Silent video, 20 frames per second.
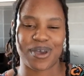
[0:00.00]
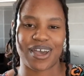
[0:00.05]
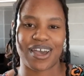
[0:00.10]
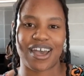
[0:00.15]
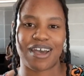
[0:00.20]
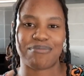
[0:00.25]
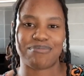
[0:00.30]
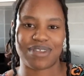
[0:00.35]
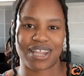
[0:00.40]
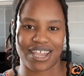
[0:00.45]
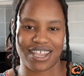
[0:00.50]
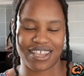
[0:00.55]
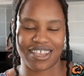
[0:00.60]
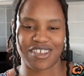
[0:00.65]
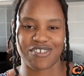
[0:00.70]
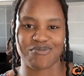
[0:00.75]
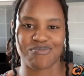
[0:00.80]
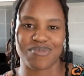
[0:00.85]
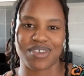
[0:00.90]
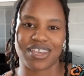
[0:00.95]
I'm like,
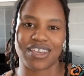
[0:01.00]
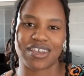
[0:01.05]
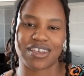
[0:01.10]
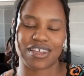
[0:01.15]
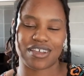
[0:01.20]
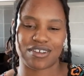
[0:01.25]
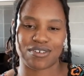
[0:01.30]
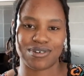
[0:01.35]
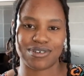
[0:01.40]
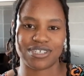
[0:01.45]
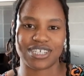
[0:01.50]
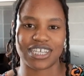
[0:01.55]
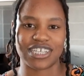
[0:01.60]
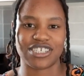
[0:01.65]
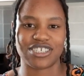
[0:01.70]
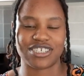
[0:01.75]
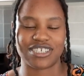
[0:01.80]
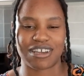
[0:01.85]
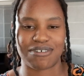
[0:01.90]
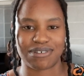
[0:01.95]
give me a
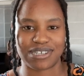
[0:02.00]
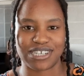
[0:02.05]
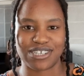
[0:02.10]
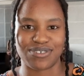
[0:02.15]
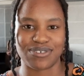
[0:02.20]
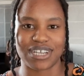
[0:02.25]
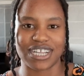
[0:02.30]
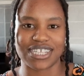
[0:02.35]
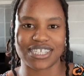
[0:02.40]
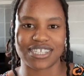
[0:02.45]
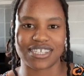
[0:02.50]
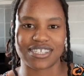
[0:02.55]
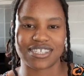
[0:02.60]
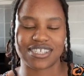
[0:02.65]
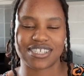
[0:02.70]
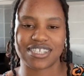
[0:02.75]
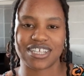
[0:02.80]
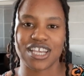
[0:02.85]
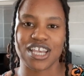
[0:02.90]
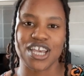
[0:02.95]
quotation, I want to do
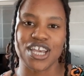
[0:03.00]
lessons.